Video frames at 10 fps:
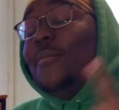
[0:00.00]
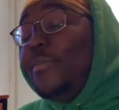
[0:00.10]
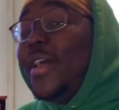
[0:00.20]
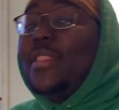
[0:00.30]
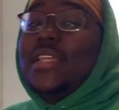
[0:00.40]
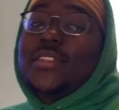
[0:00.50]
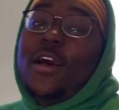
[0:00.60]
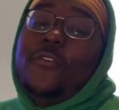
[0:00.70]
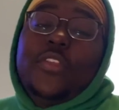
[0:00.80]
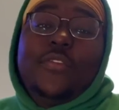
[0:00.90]
But that's
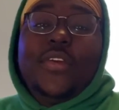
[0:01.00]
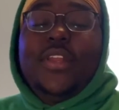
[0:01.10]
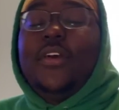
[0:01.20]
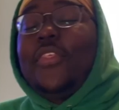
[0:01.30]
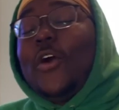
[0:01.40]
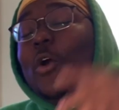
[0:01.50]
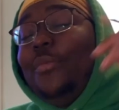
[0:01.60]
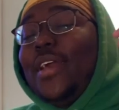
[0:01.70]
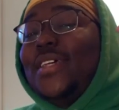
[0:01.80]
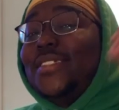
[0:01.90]
all for the video though. I hope
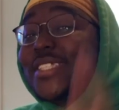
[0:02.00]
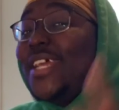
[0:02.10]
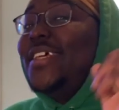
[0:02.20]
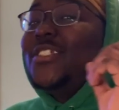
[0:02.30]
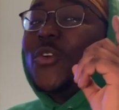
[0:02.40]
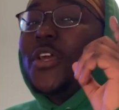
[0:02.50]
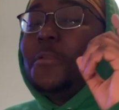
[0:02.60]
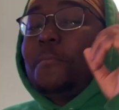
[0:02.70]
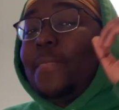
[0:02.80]
you guys did enjoy it.